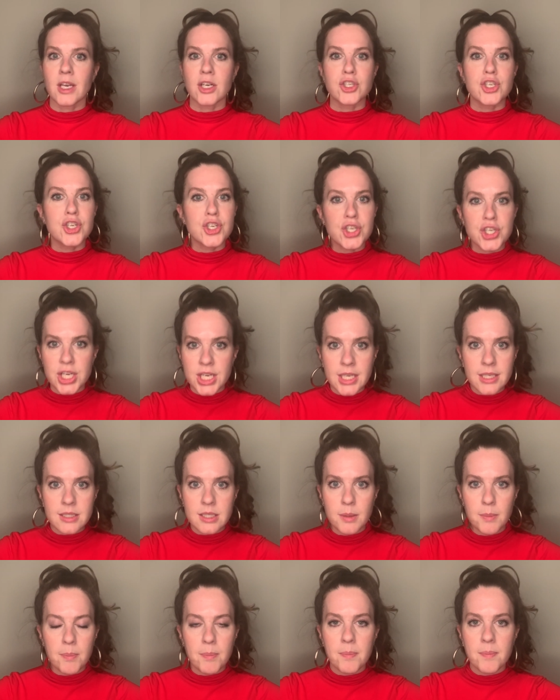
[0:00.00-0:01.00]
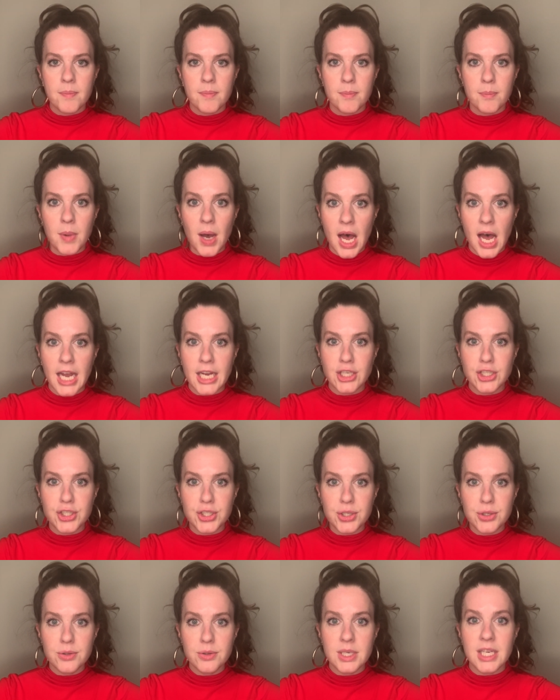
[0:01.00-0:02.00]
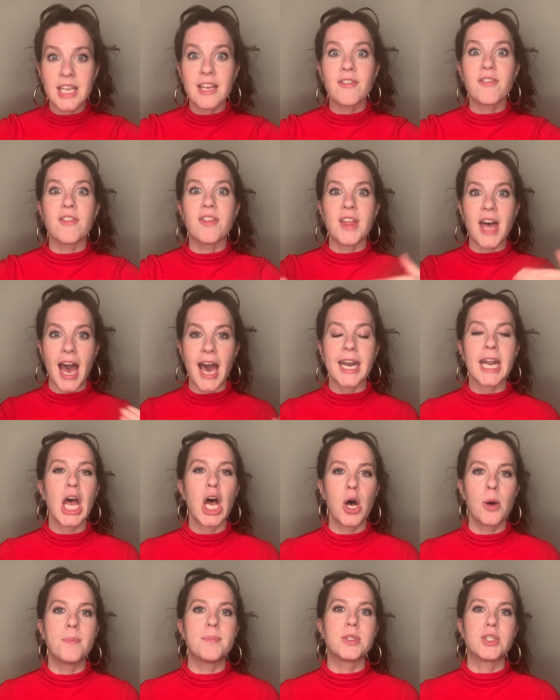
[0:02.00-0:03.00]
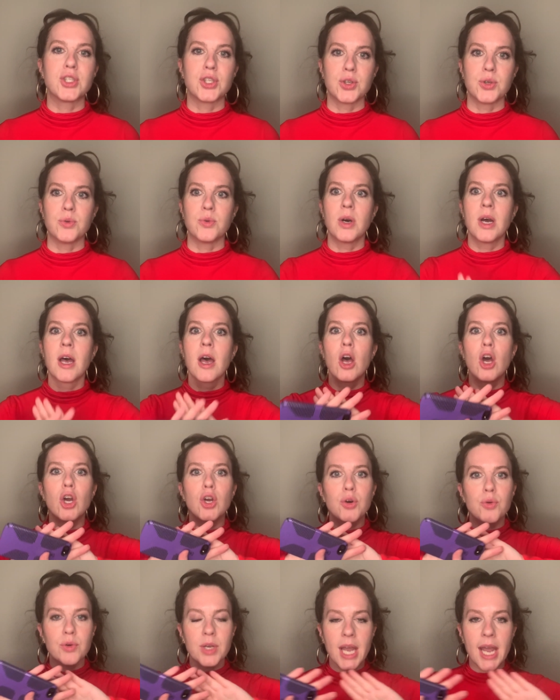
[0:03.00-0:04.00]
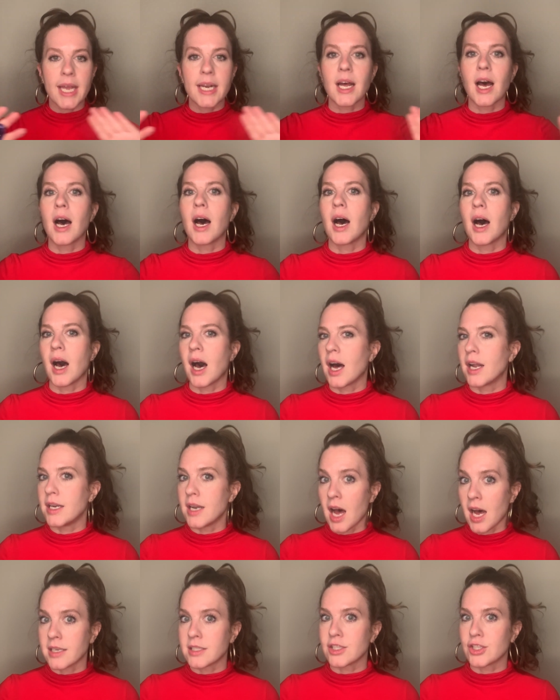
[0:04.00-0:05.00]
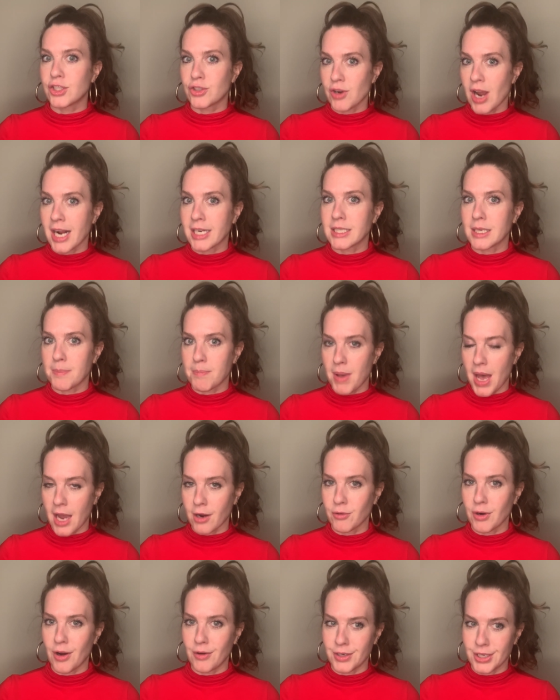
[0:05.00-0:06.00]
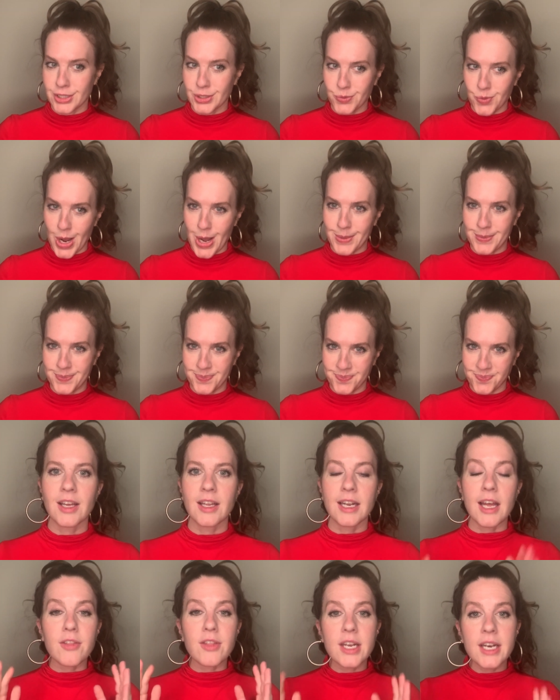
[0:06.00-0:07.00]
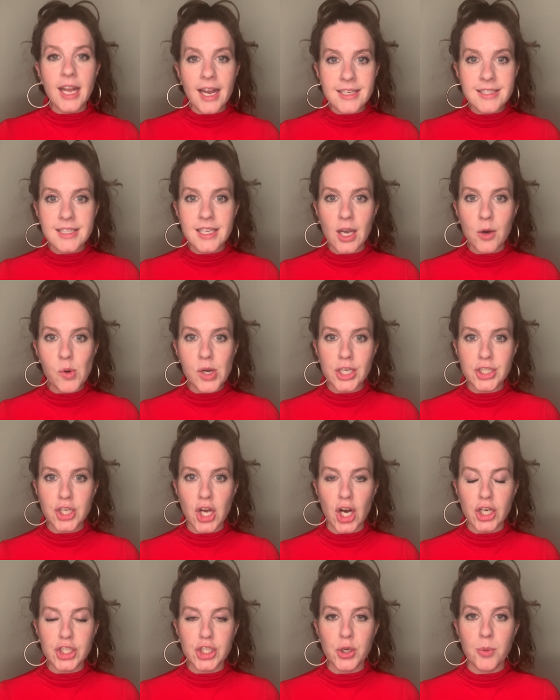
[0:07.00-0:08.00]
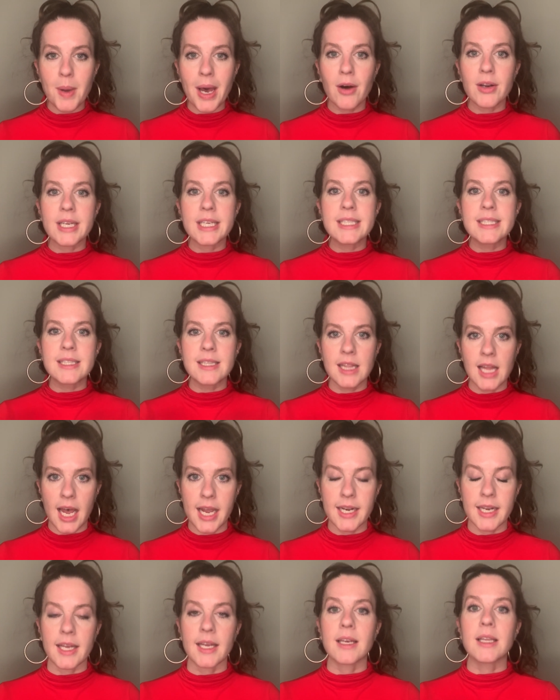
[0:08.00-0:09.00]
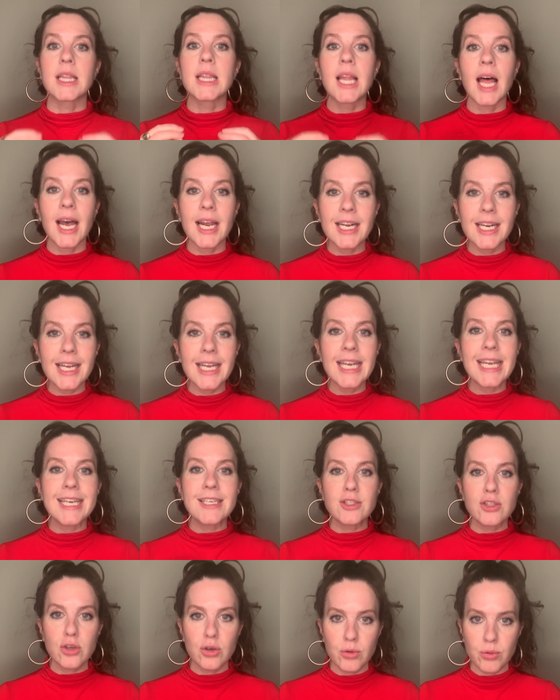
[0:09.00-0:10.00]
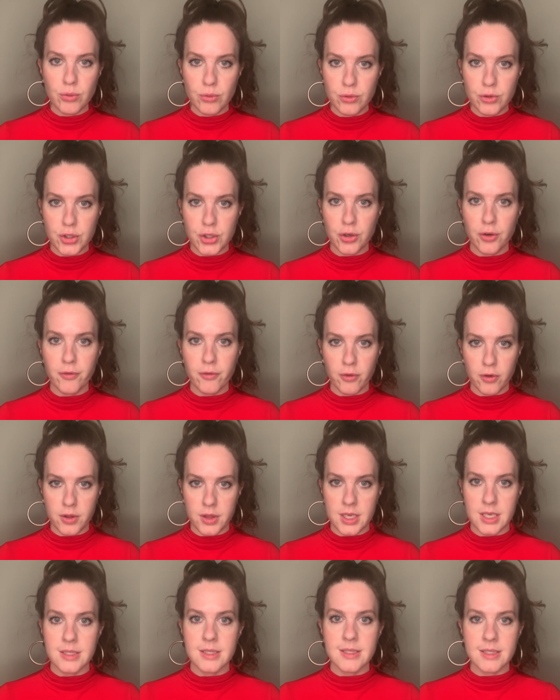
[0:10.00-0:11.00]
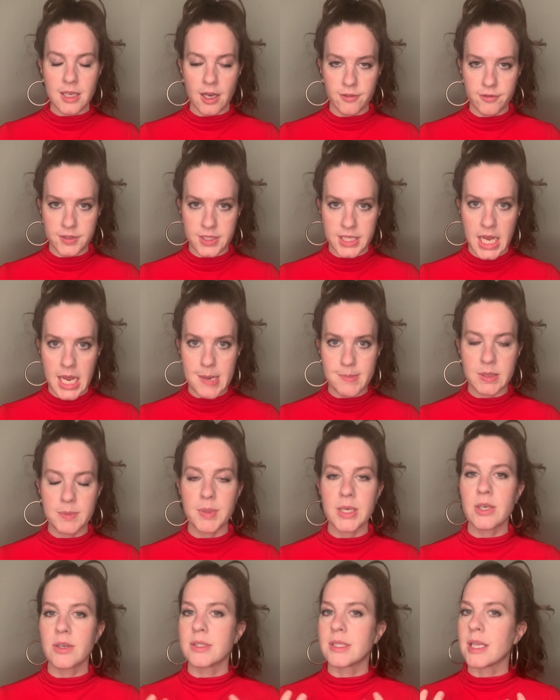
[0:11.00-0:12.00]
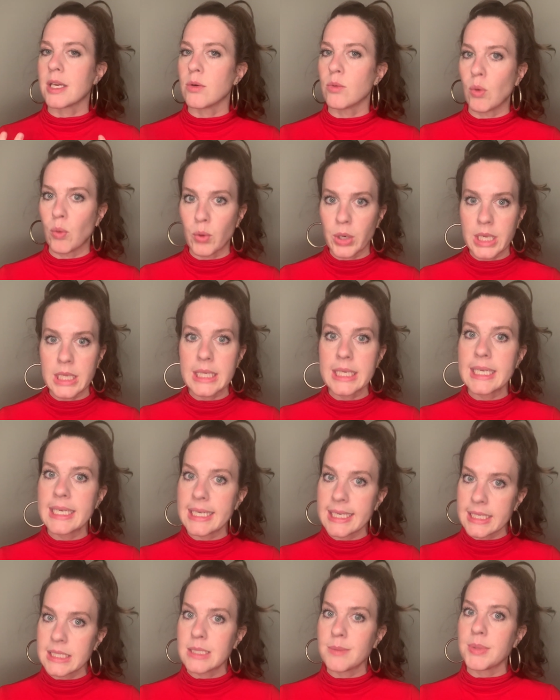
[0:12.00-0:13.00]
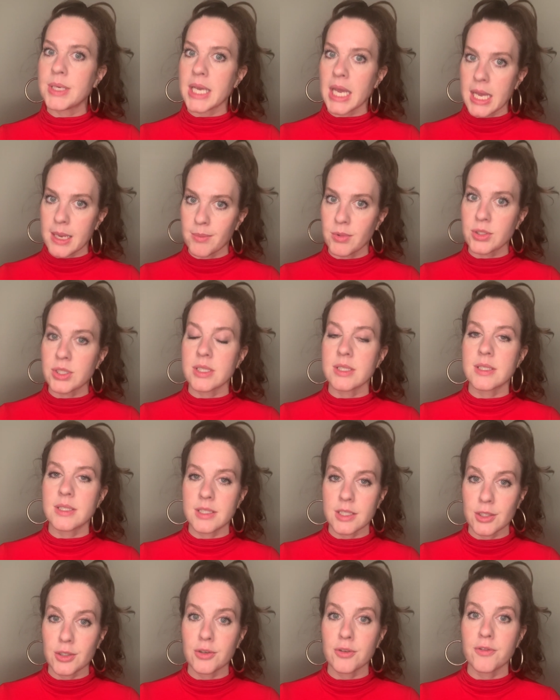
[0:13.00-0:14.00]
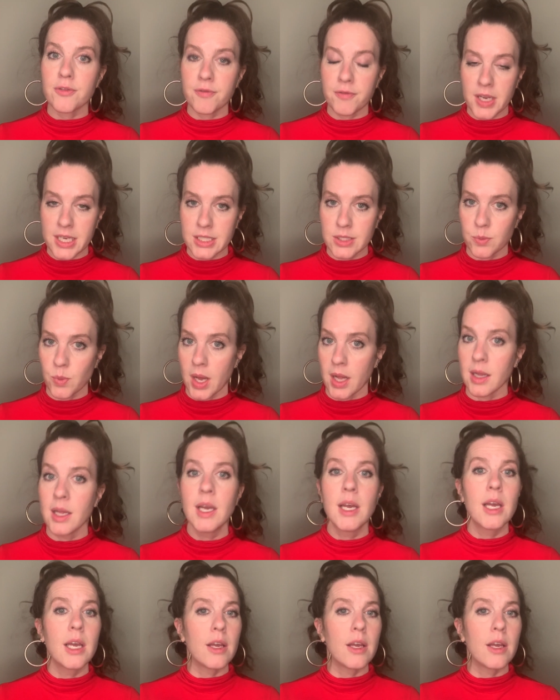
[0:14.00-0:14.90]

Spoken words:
sheet behind you if that helps you create a not distracting background as well. Now, the next thing I want to talk to you about is lighting. Lighting is crucial for these self-tapes because they really need to be able to see your face well.